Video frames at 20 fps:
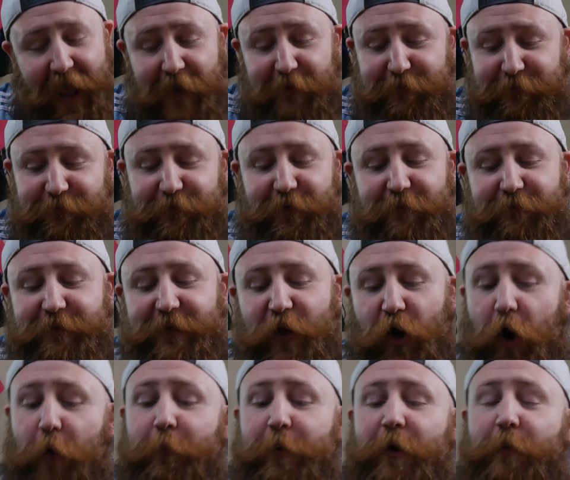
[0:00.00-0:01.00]
F fifty
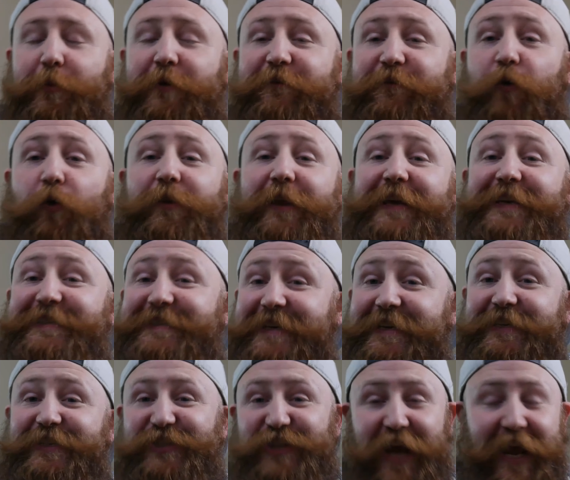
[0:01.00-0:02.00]
upper before they
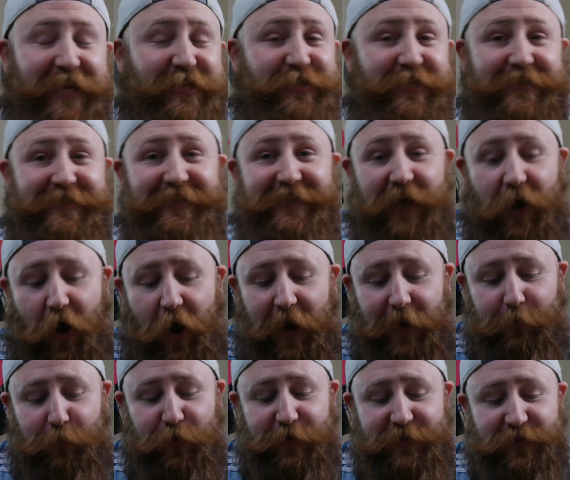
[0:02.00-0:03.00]
did change it to the
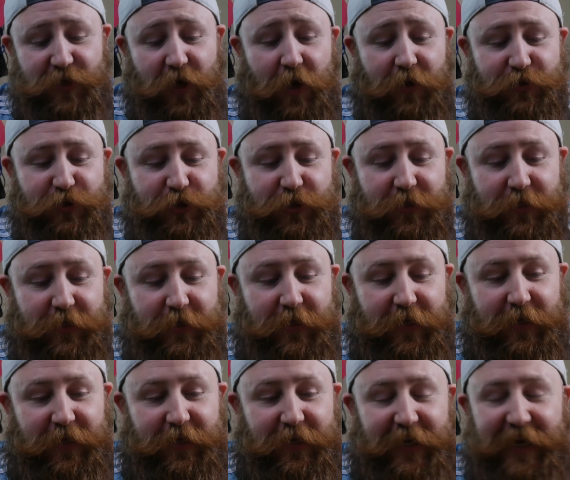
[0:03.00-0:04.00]
Hybrid Touch,
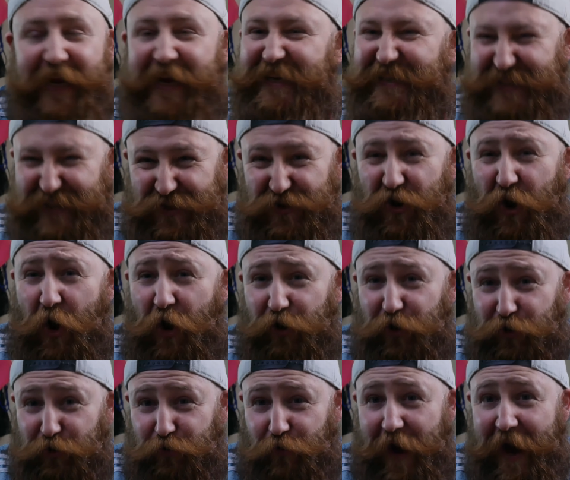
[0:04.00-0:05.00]
it's not
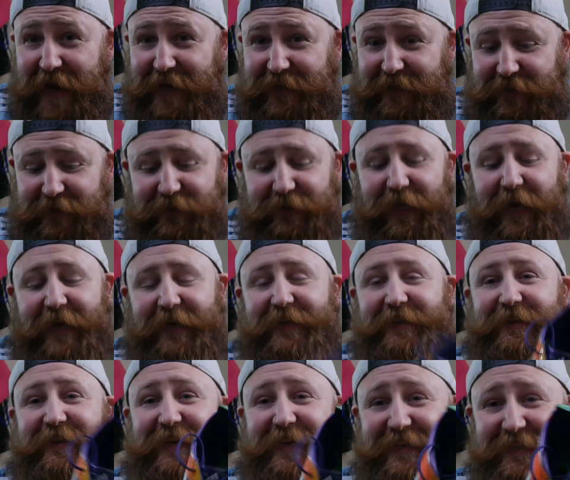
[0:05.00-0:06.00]
great. Like
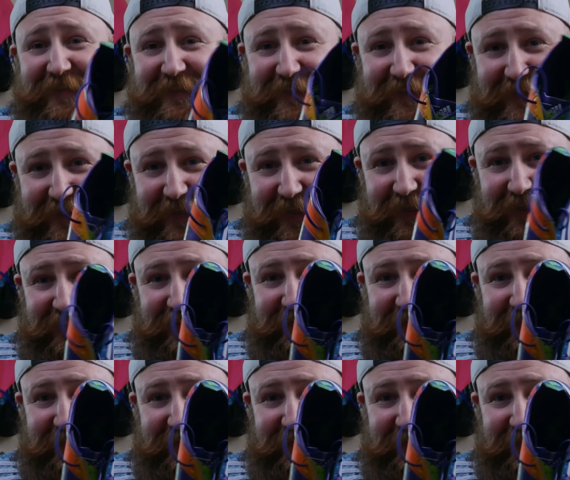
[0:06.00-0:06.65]
this,